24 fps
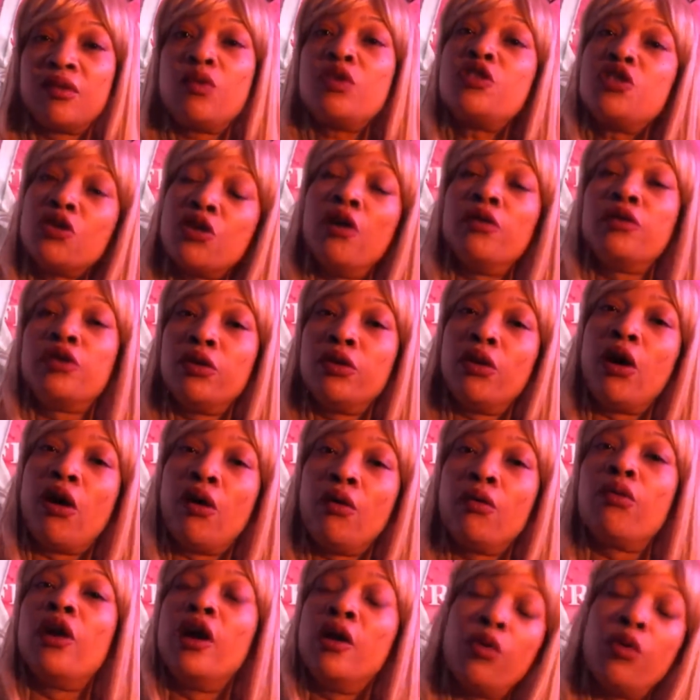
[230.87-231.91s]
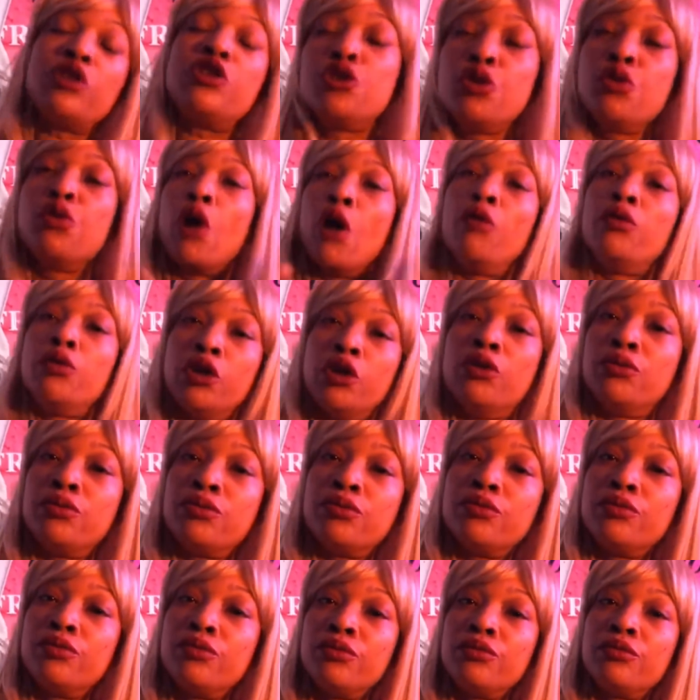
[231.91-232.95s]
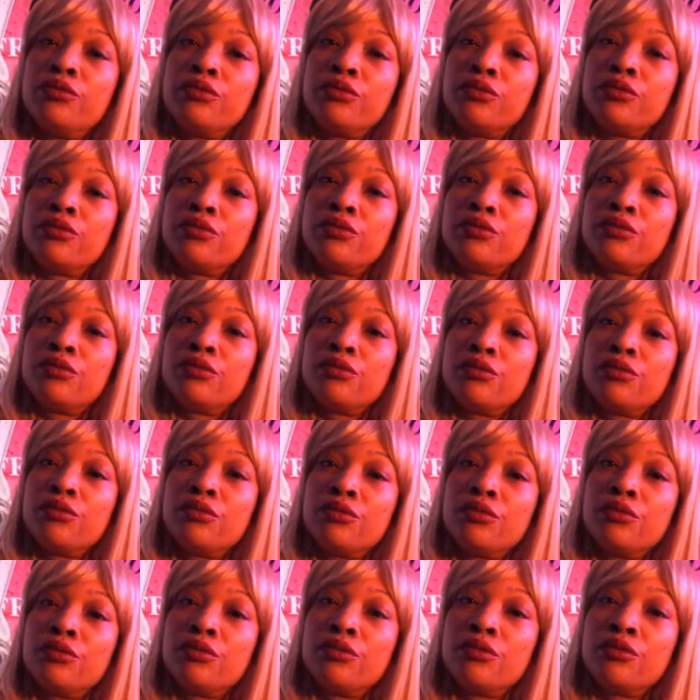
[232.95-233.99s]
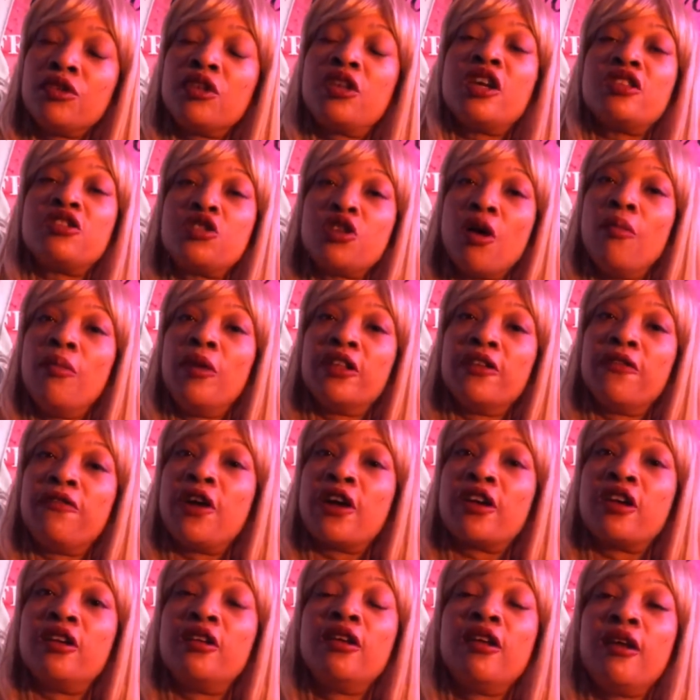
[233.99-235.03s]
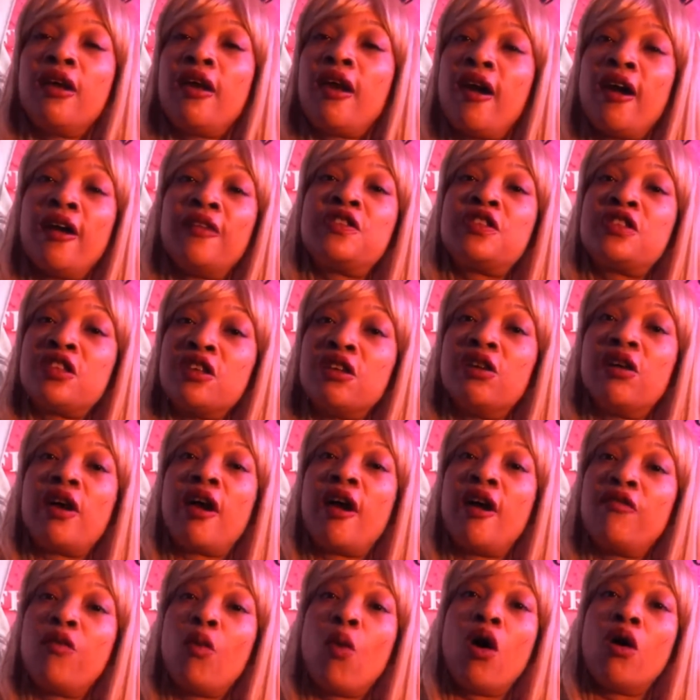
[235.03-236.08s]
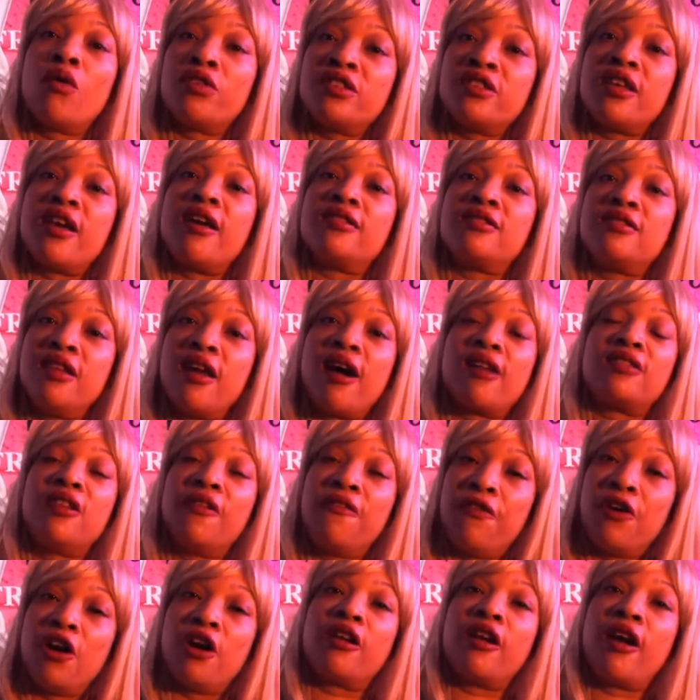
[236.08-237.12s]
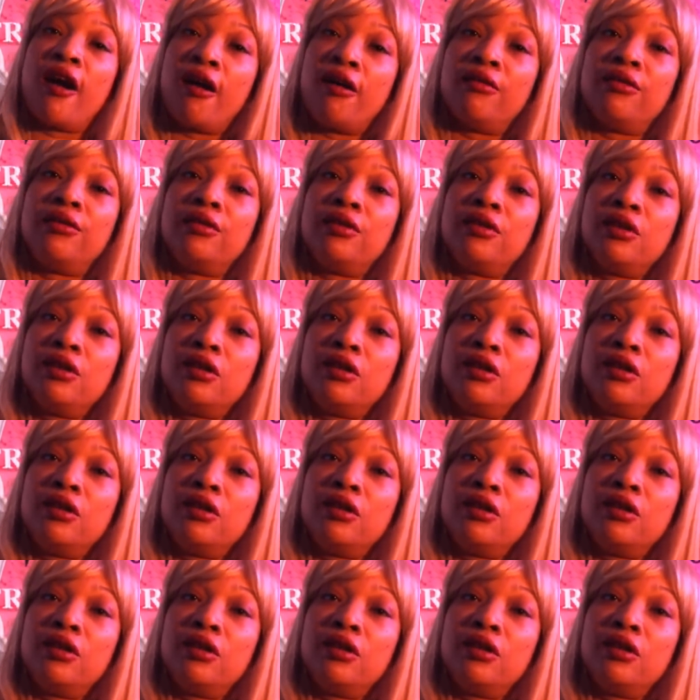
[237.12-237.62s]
What you gonna do, ho? Run, what you gonna do? Get your motherfucking half seal, half walrus ass knocked the fuck out.